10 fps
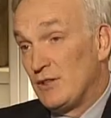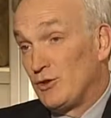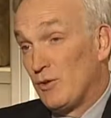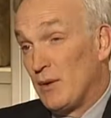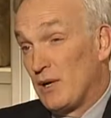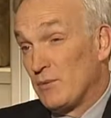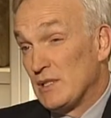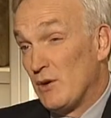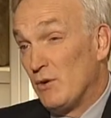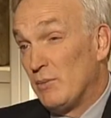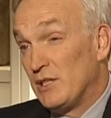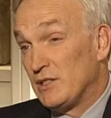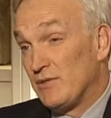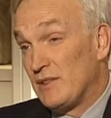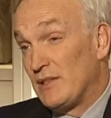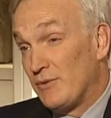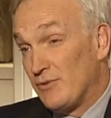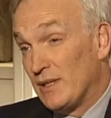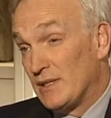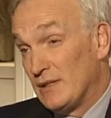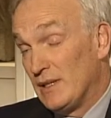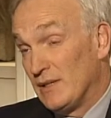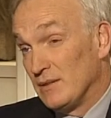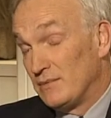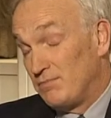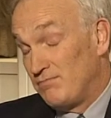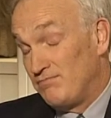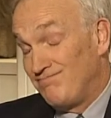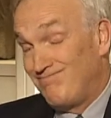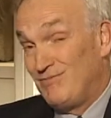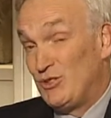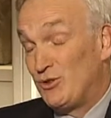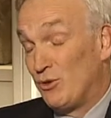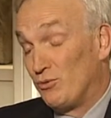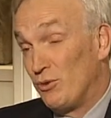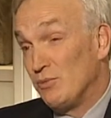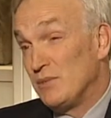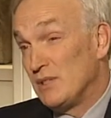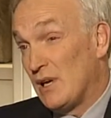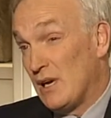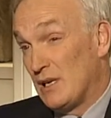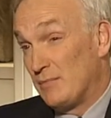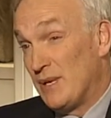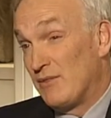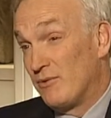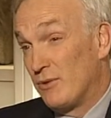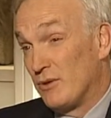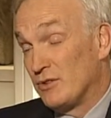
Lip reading: a show mart was a whole bunch of different little showrooms on a big floor.